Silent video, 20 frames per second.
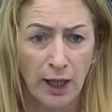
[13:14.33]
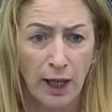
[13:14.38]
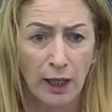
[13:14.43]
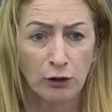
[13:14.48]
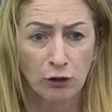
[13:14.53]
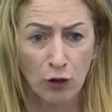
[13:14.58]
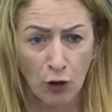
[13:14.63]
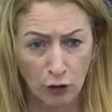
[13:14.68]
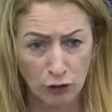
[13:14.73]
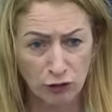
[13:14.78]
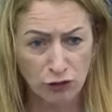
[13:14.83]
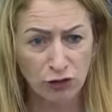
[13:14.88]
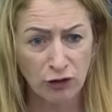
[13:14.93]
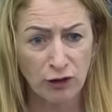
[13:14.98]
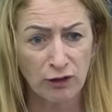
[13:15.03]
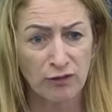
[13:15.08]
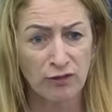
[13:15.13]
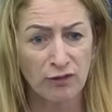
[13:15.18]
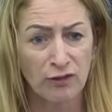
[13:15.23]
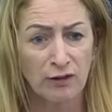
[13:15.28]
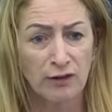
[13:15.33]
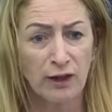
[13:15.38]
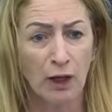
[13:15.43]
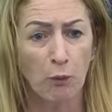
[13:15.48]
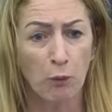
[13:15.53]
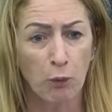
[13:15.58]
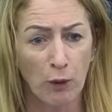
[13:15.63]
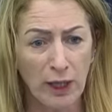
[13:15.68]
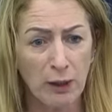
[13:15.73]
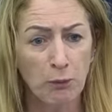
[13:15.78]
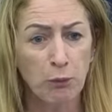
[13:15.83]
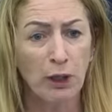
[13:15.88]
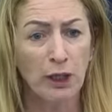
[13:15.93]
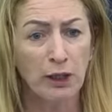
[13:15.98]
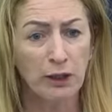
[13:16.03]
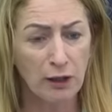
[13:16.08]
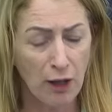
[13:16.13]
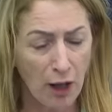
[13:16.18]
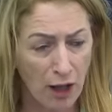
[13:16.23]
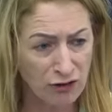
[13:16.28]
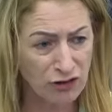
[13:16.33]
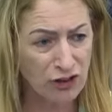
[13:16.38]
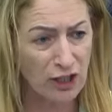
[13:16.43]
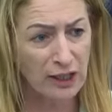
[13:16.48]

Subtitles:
And countries that we will not